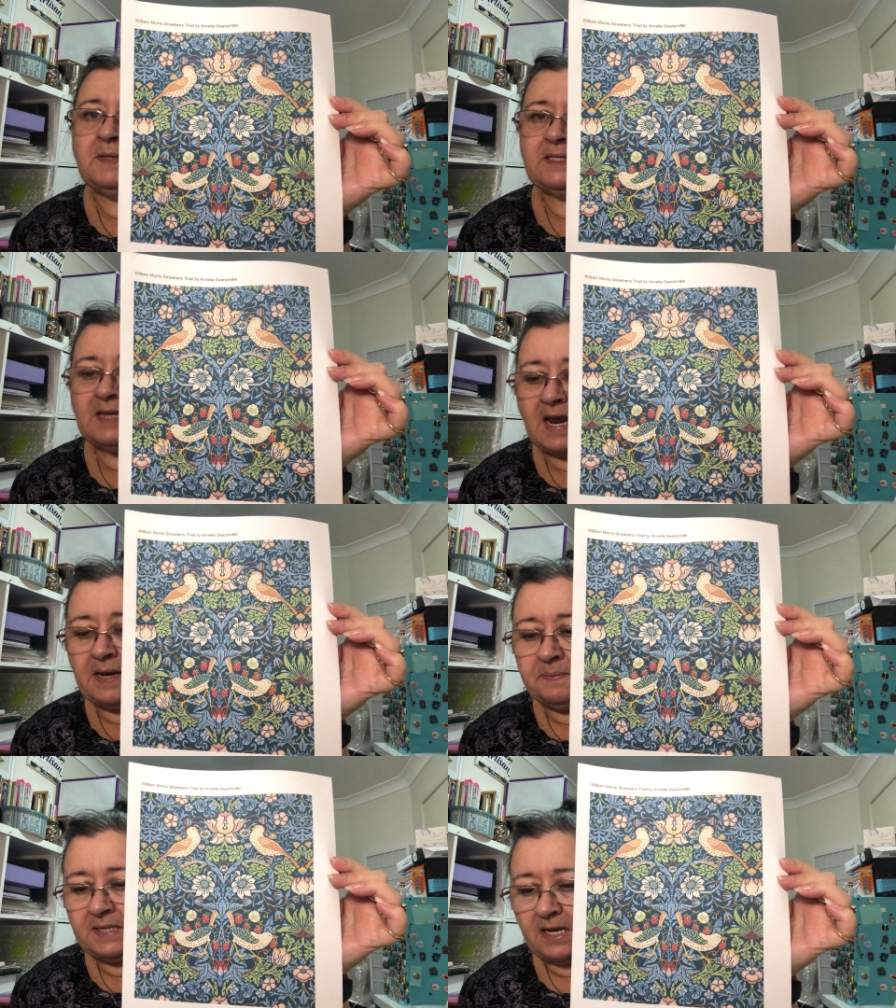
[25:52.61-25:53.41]
It's an
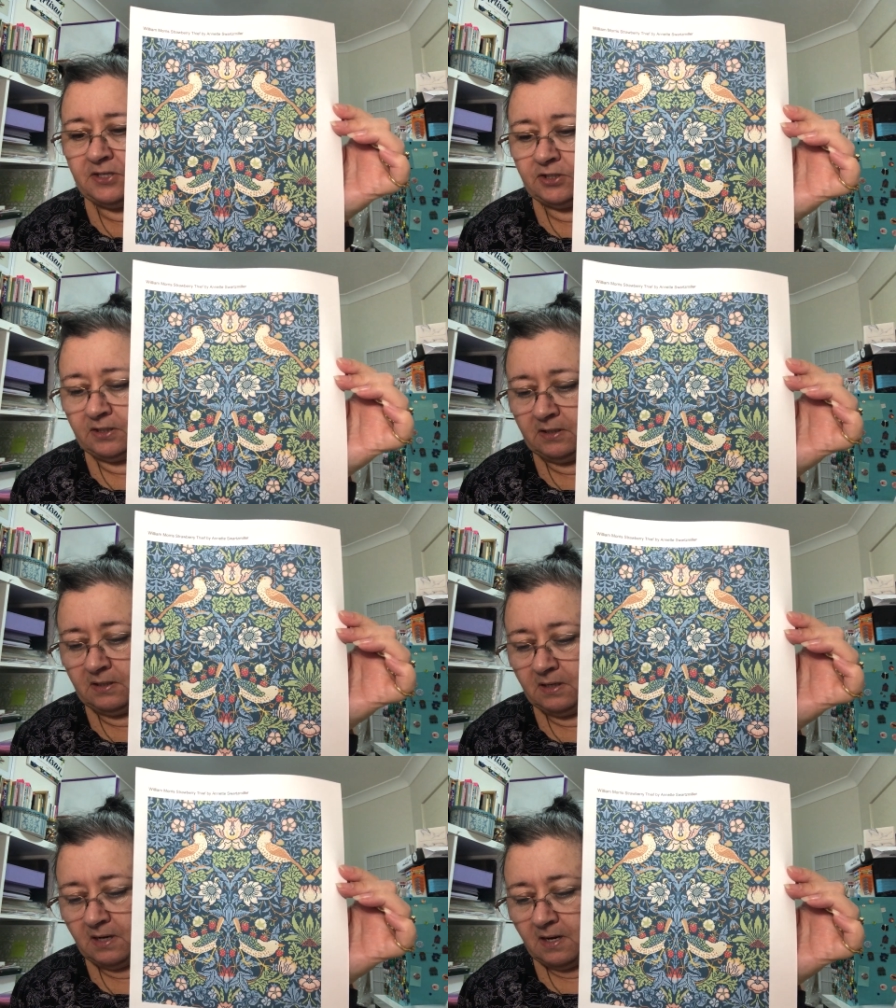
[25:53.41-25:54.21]

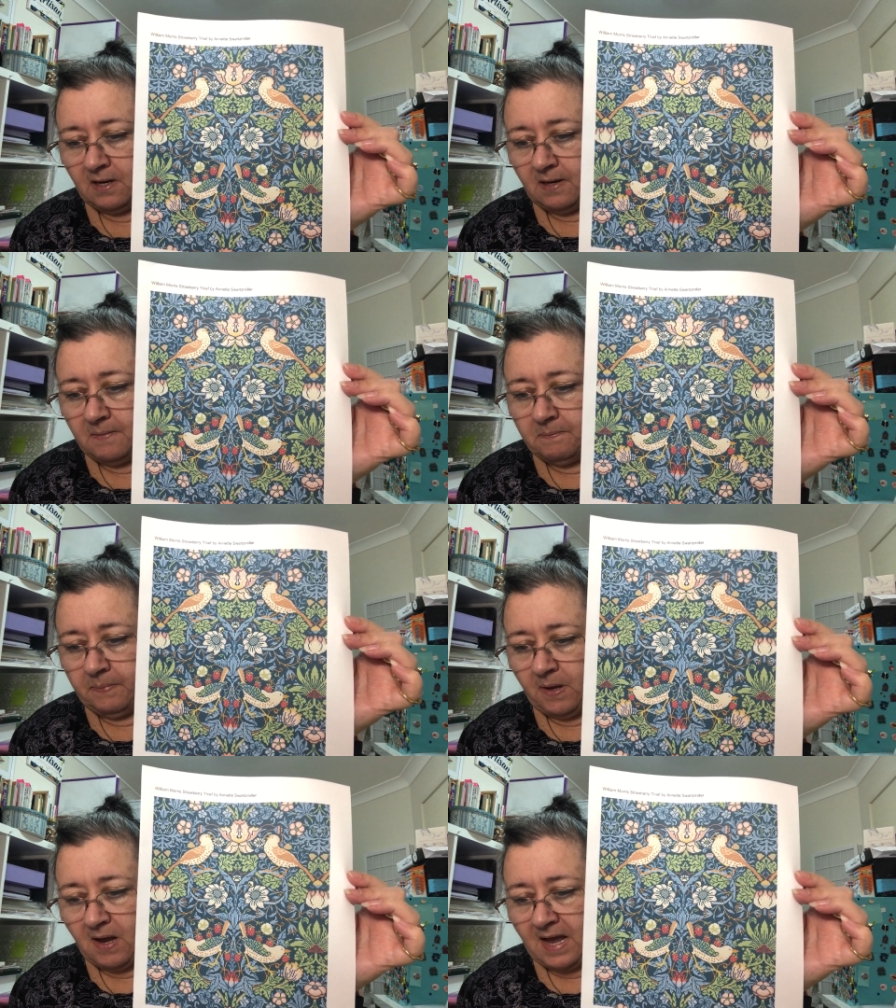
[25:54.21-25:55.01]
adaptation
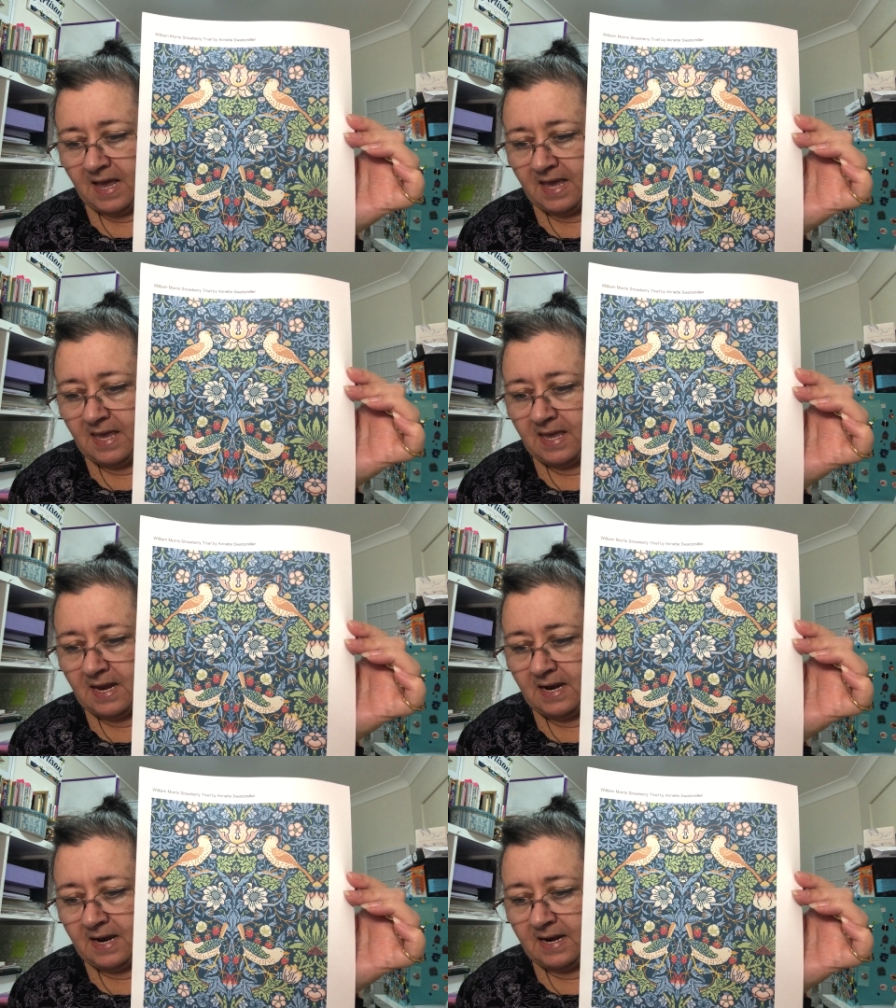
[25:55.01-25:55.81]
by
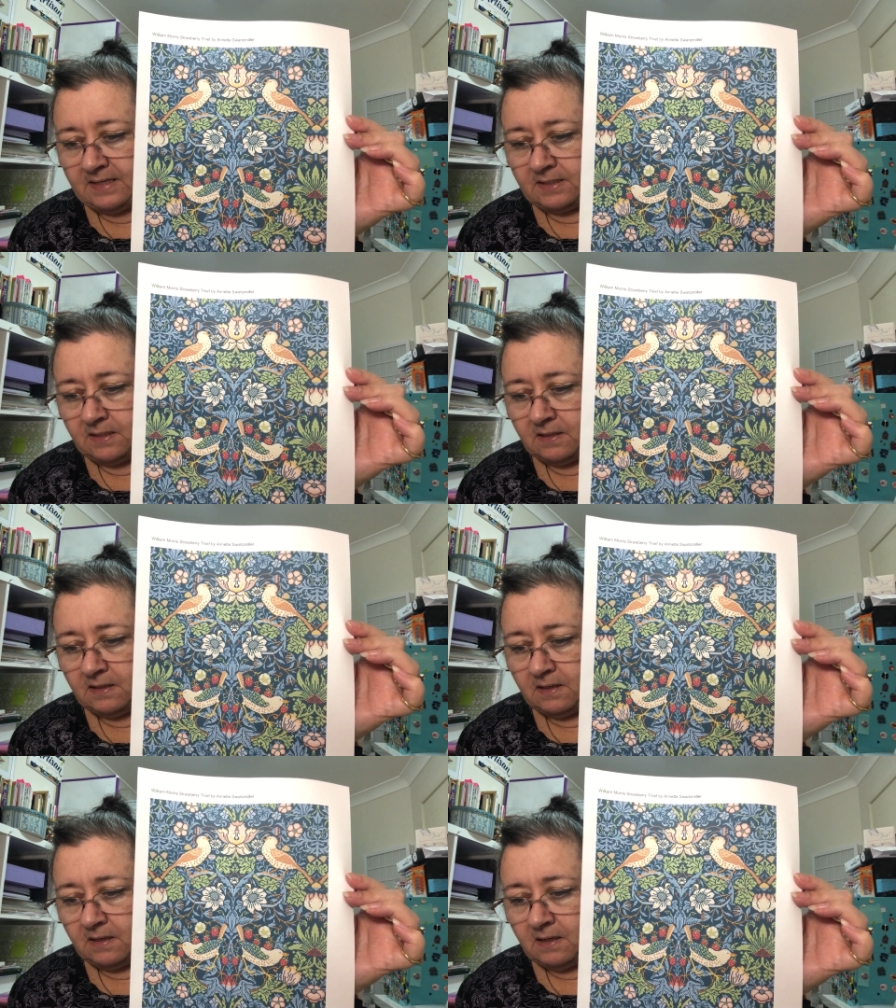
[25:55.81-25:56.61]
Annette
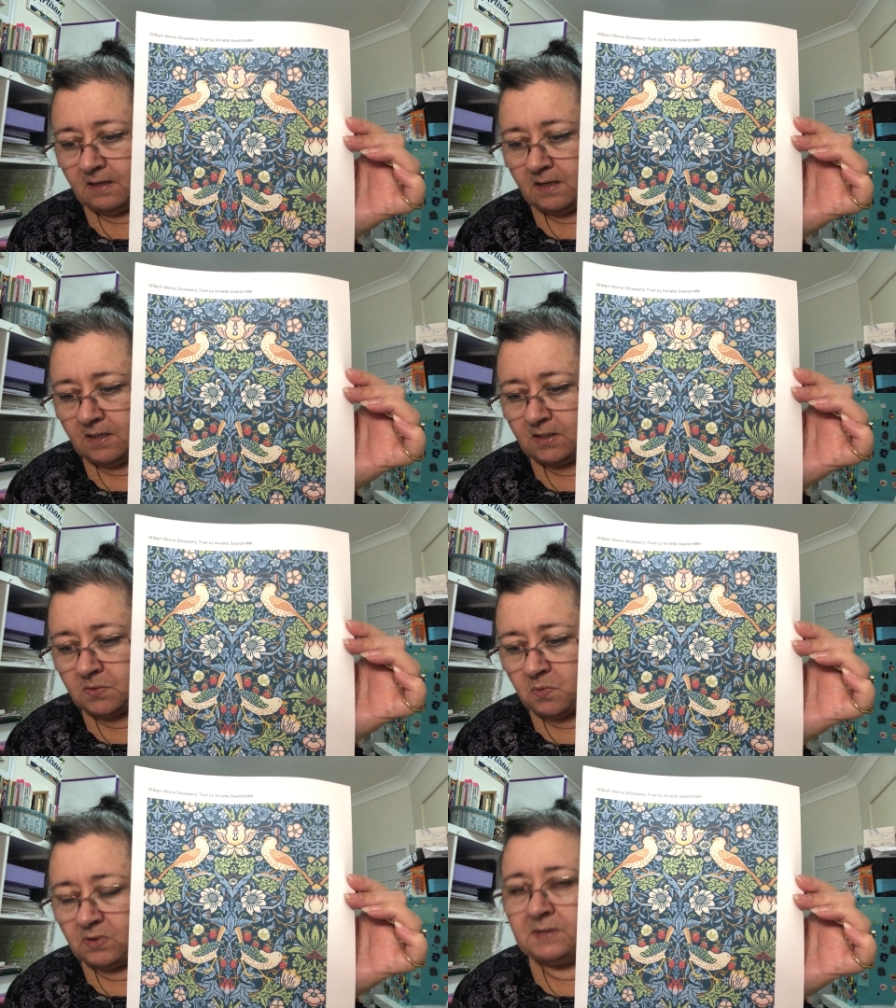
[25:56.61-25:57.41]

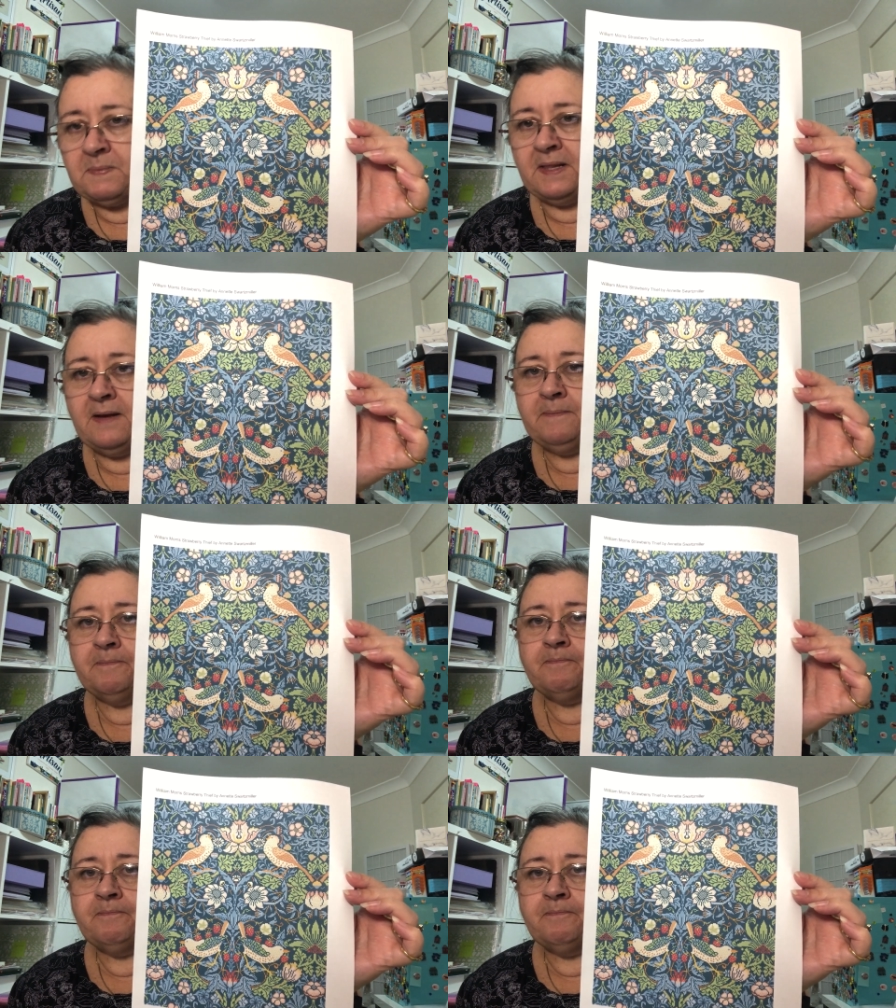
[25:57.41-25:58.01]
Swartzmiller,